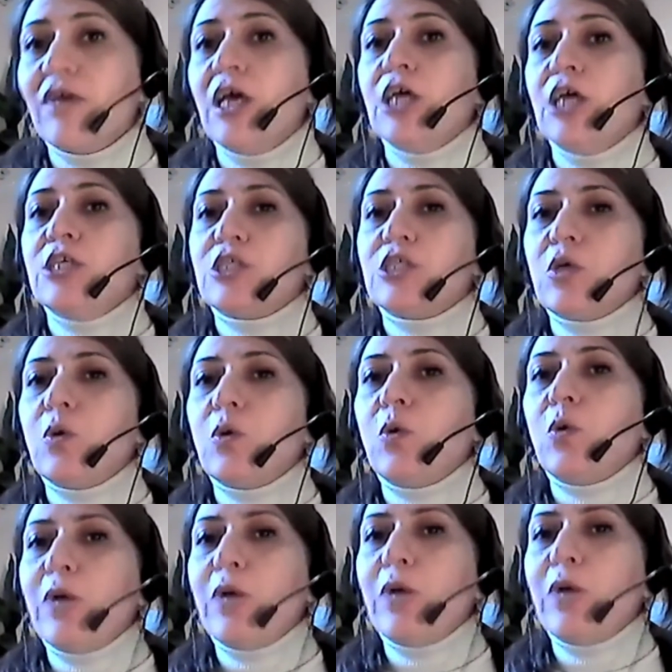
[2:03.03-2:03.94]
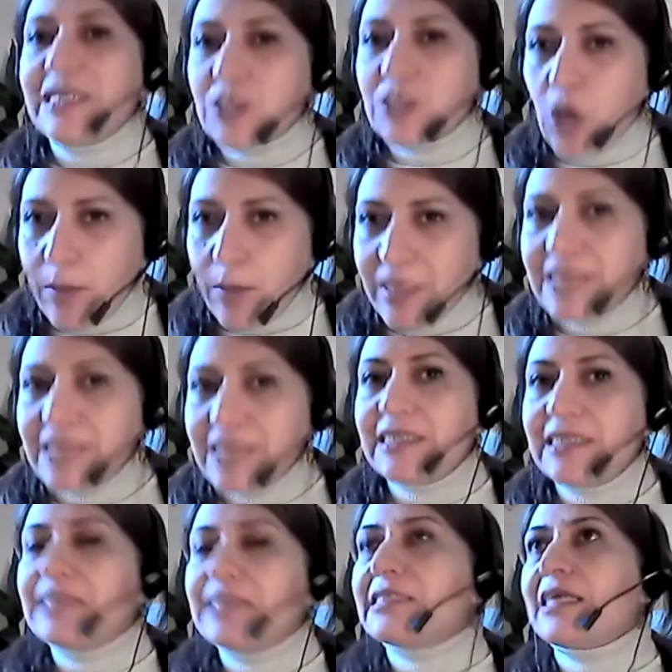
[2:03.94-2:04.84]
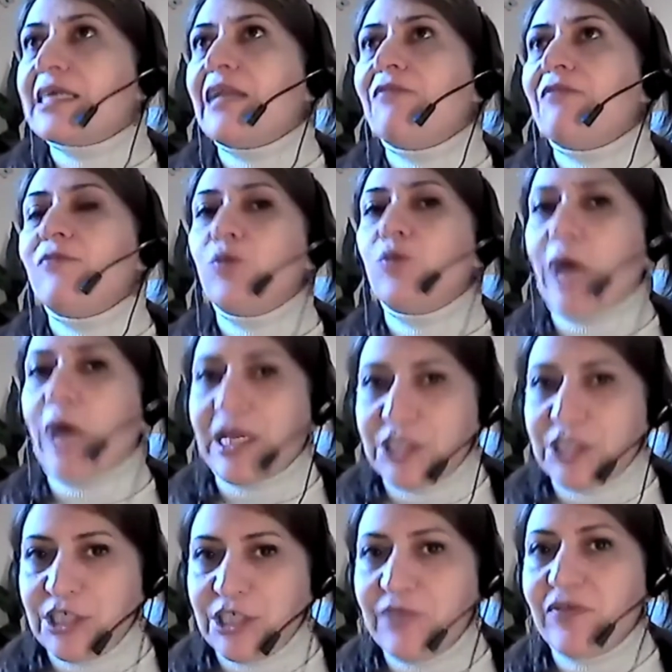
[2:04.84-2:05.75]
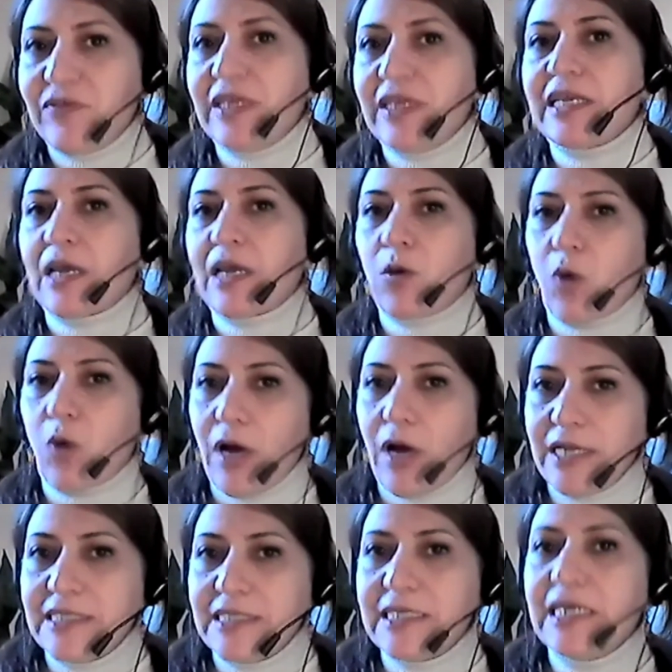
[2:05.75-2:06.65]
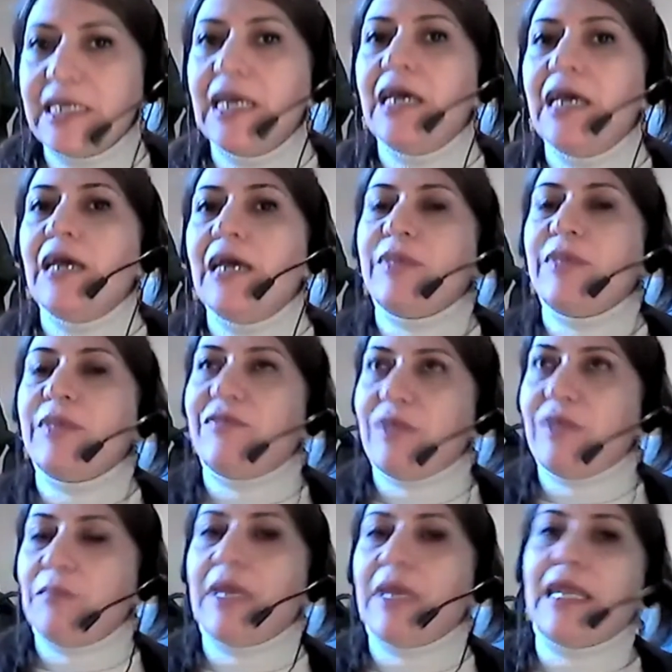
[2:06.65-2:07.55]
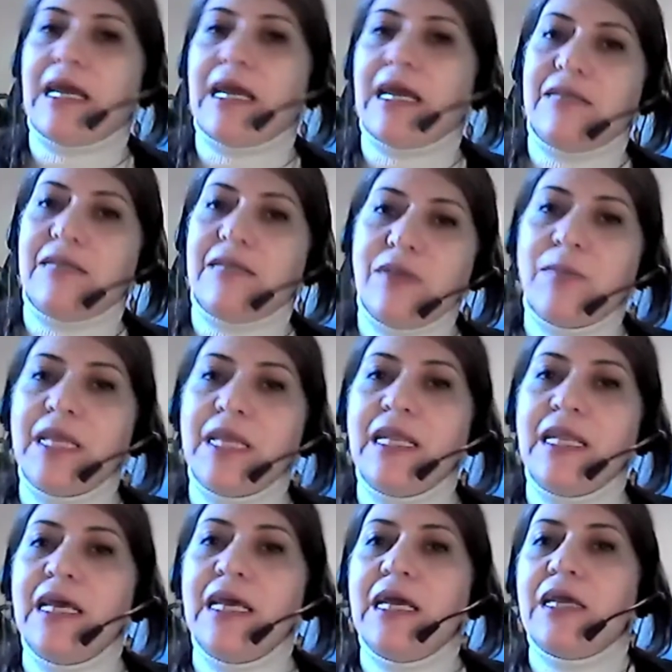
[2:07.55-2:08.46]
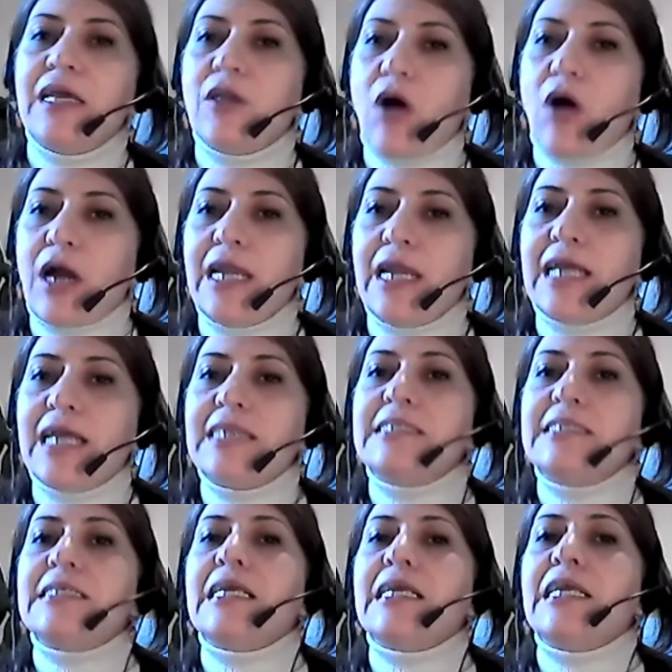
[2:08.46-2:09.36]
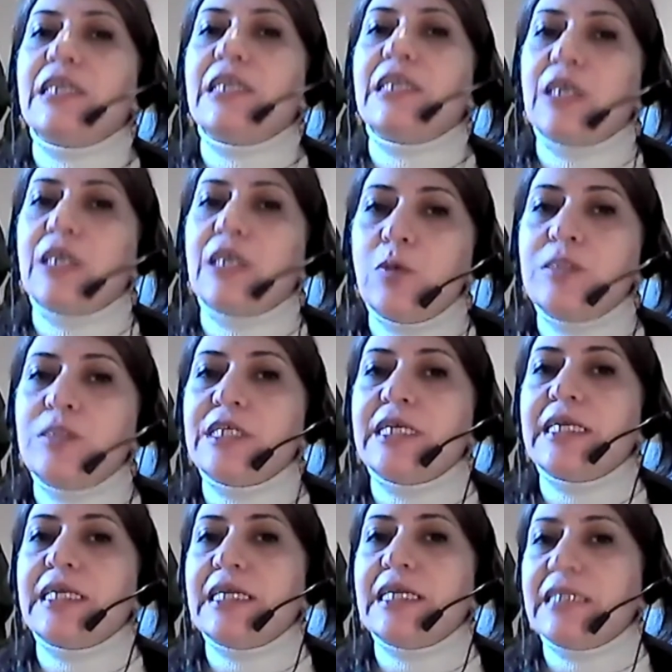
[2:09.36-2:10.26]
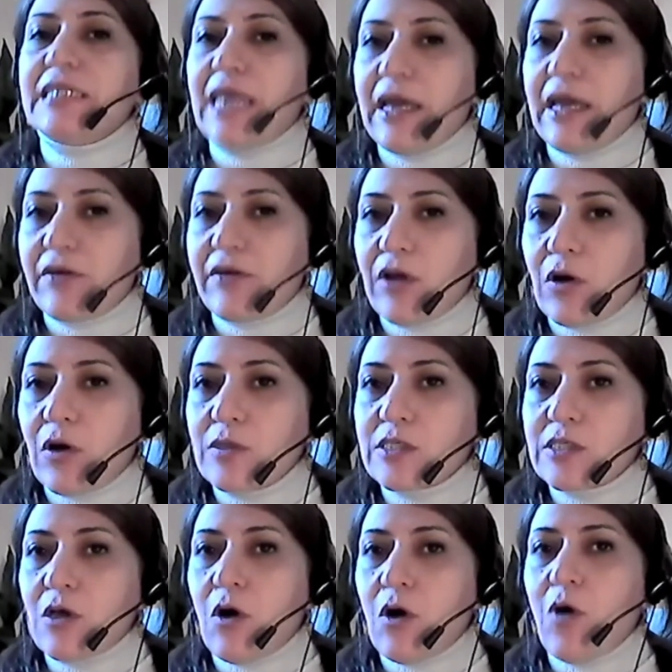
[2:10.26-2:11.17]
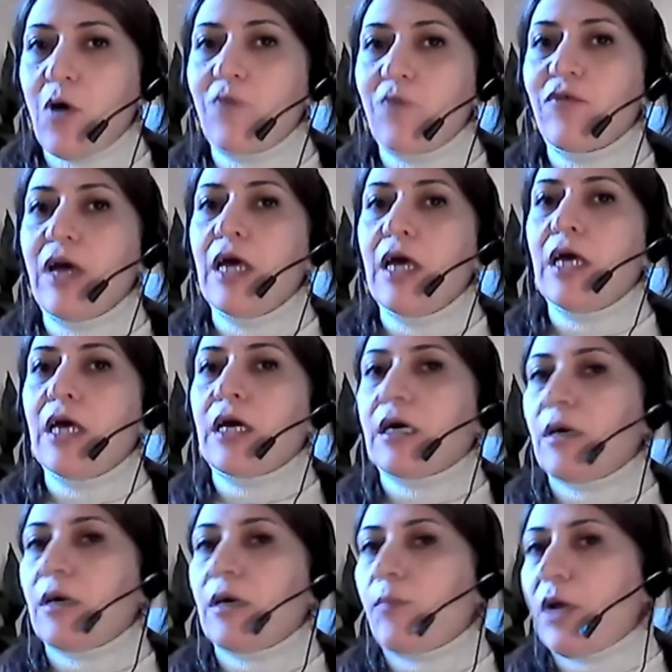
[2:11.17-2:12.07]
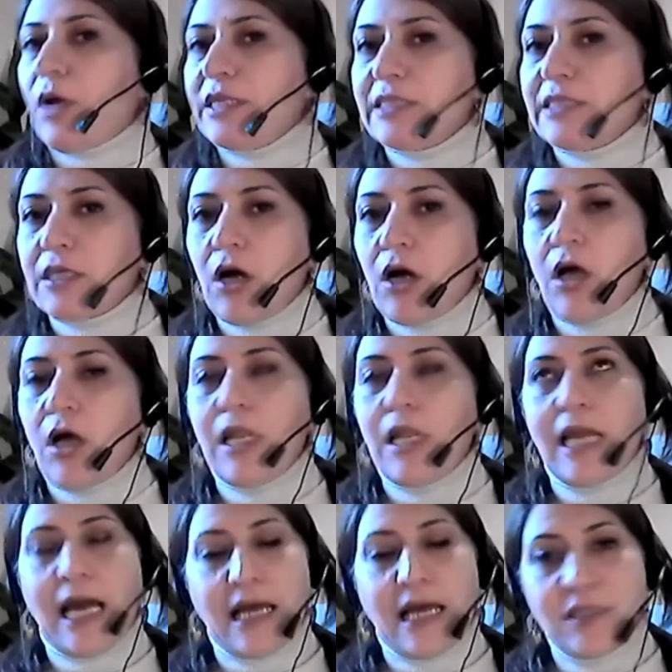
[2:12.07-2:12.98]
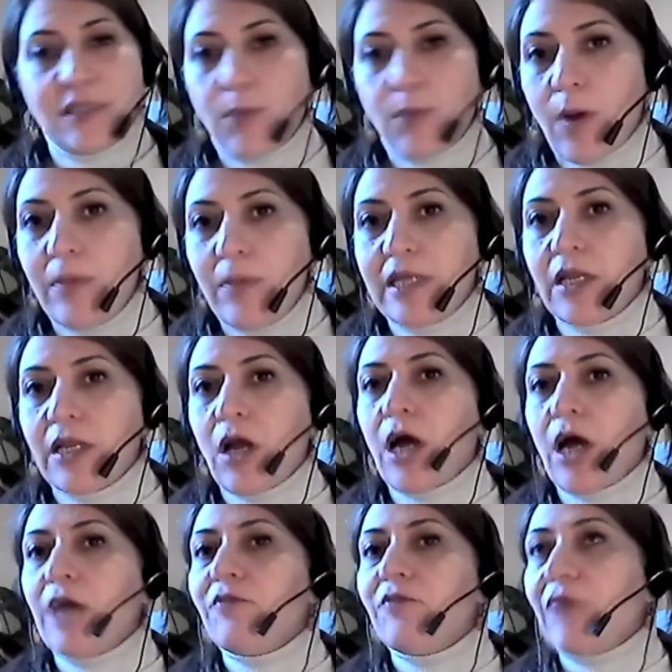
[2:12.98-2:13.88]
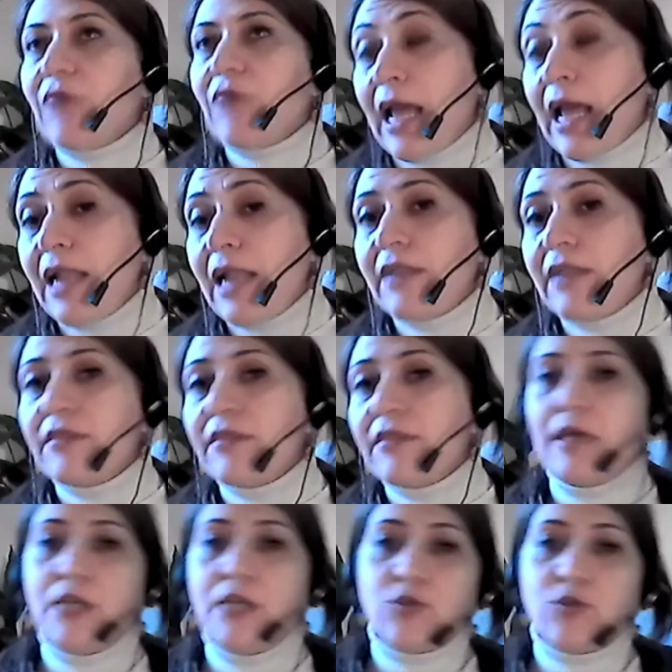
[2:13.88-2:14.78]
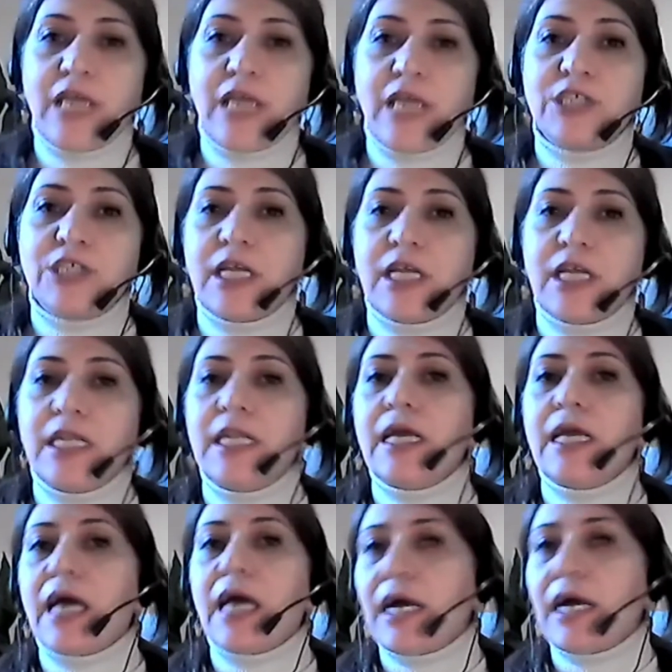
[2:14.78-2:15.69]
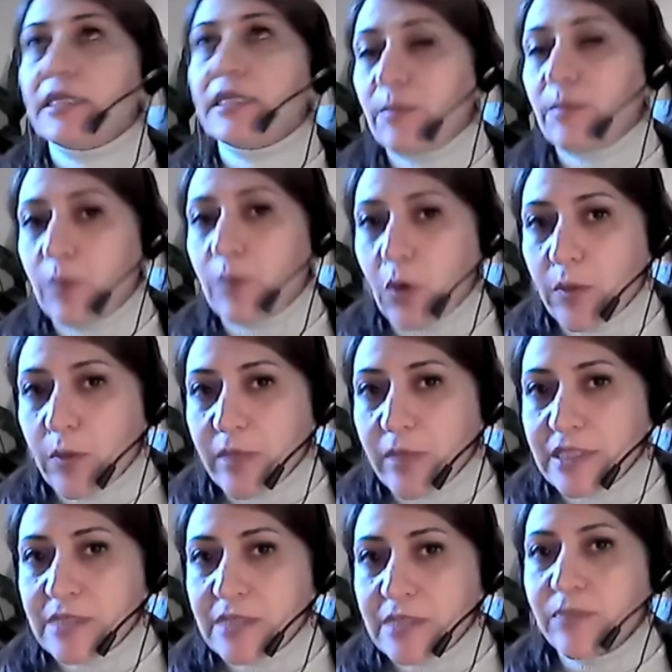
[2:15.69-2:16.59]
So it committed itself to achieving equality between men and women in Ireland, including in the areas of political and public life, health, education, and employment.